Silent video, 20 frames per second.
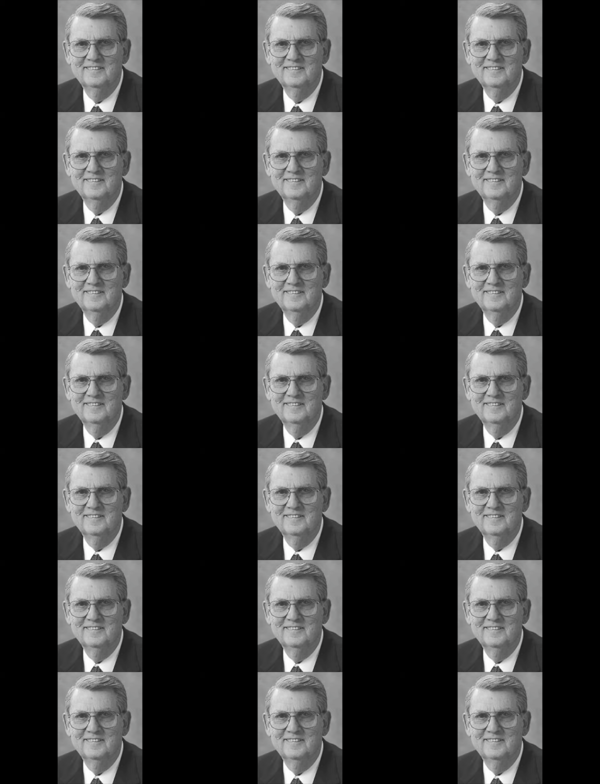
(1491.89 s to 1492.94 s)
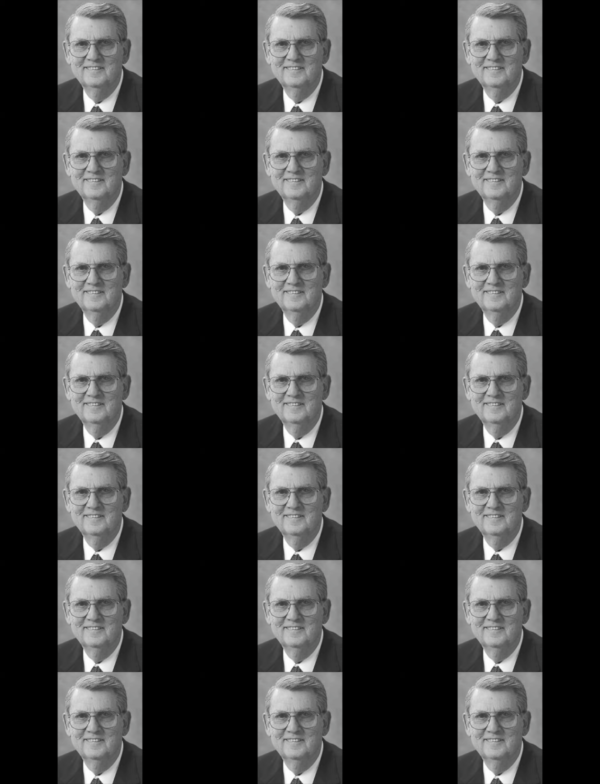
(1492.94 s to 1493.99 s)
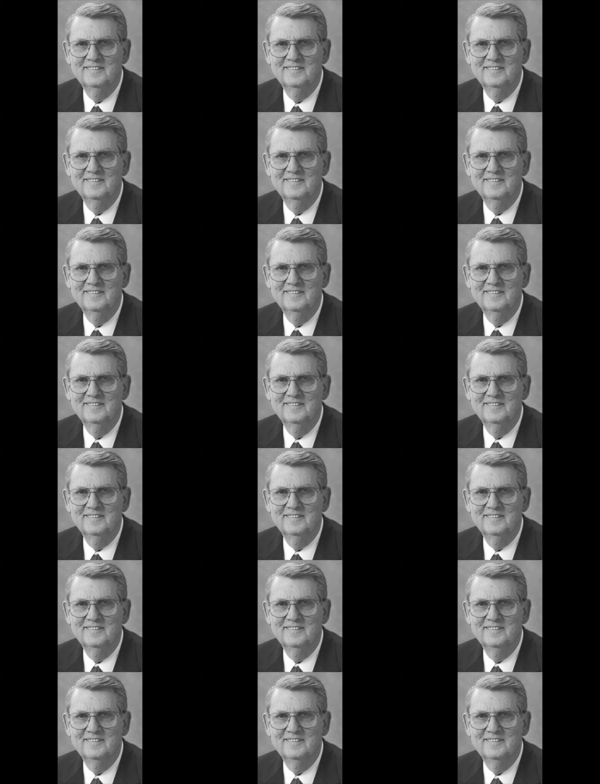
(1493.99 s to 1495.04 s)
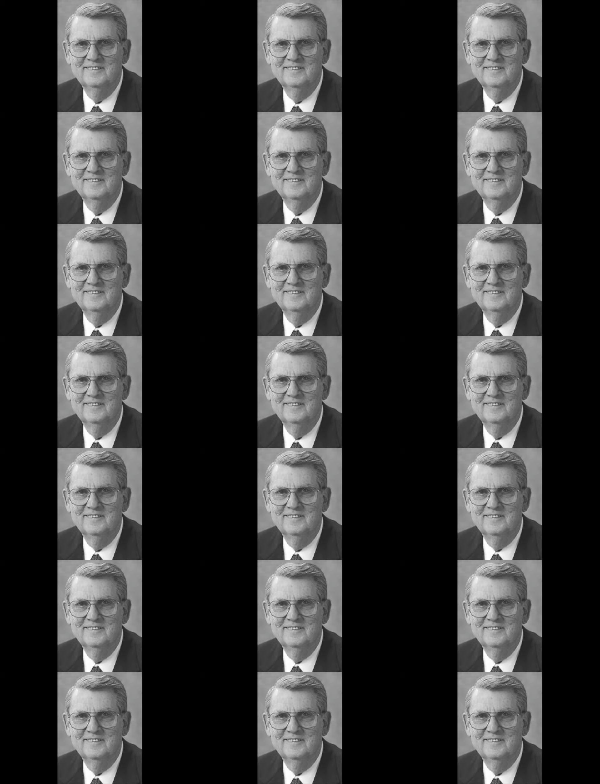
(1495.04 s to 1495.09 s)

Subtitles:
Nobody speaks.